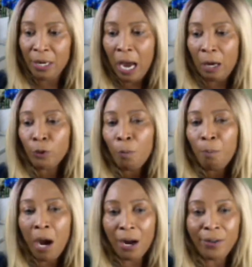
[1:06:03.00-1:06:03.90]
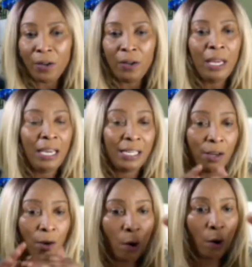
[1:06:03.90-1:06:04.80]
Now, tomorrow is
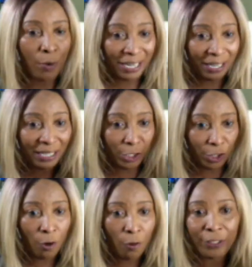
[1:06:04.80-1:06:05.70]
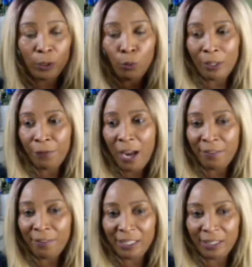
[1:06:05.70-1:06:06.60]
our regular show for the 25
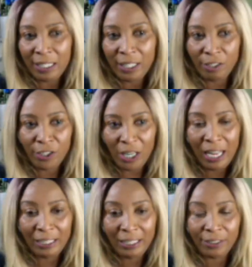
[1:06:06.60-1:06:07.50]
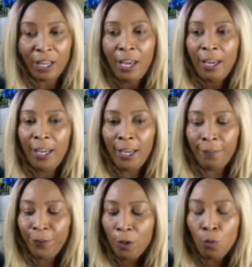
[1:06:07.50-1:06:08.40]
day skincare challenge.
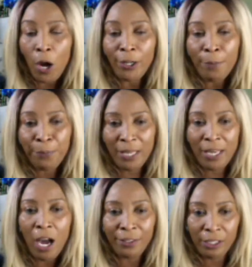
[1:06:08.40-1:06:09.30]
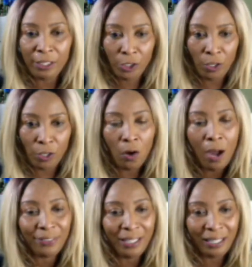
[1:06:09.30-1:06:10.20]
If you want to be on the show,
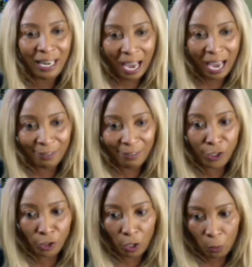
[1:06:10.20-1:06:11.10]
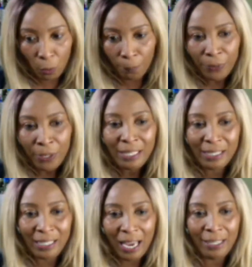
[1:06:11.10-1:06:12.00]
on the live show,
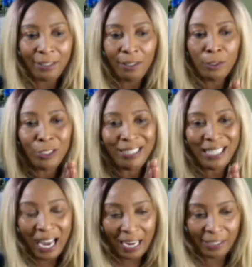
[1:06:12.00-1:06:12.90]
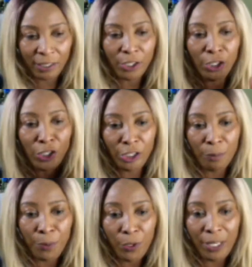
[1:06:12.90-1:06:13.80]
send tonight to
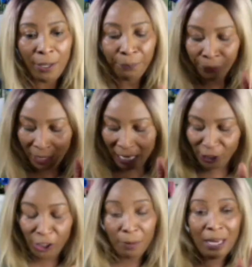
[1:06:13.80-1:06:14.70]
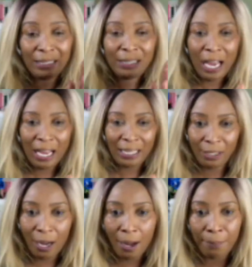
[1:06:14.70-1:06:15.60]

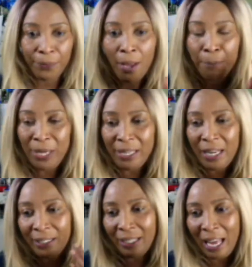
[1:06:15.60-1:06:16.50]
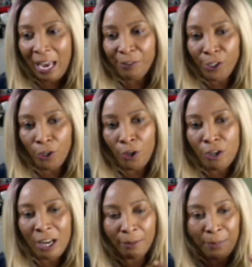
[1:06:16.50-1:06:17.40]
khichibeauty@gmail.com. Being on the live show, you
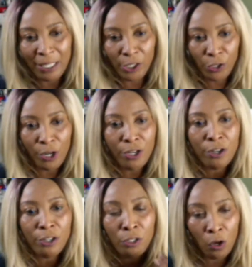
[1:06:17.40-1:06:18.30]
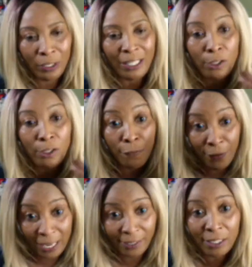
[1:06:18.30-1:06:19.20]
got to make sure you know that your
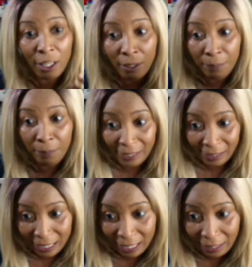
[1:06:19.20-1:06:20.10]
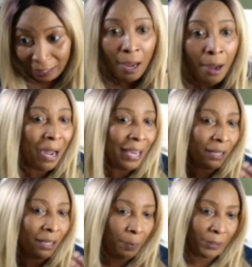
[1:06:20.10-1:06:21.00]
face is going to be seen by a
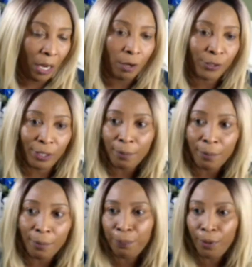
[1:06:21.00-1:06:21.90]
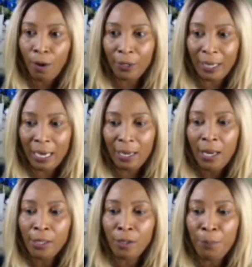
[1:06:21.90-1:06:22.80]
couple thousand of people, okay?
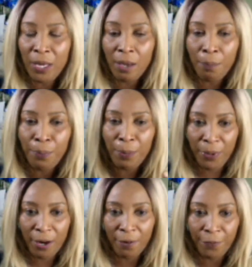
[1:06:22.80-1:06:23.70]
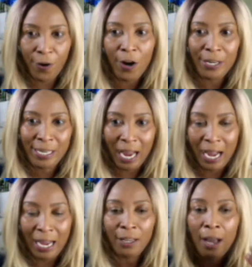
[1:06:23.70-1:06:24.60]
So be prepared for
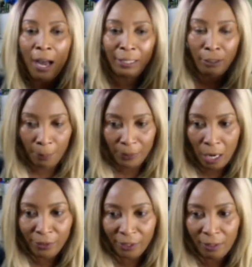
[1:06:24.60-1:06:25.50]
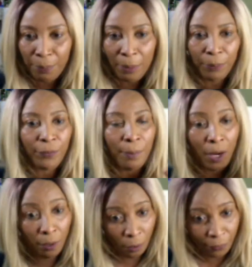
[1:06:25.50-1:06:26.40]
that. A couple thousand of people from
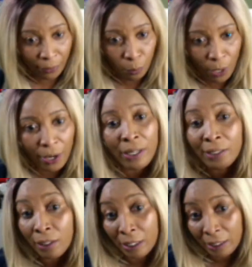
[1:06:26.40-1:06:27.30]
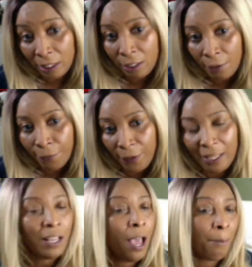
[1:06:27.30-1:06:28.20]
all over the world is going to see your
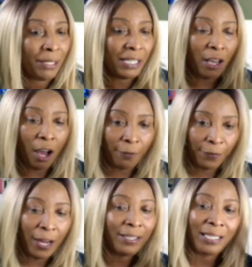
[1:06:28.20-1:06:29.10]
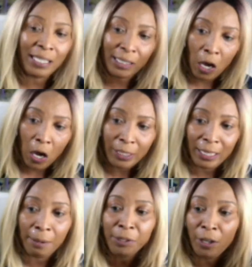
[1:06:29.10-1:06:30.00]
face. But it's all fun and it's all
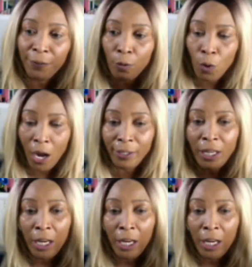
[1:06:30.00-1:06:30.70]
game. So if you want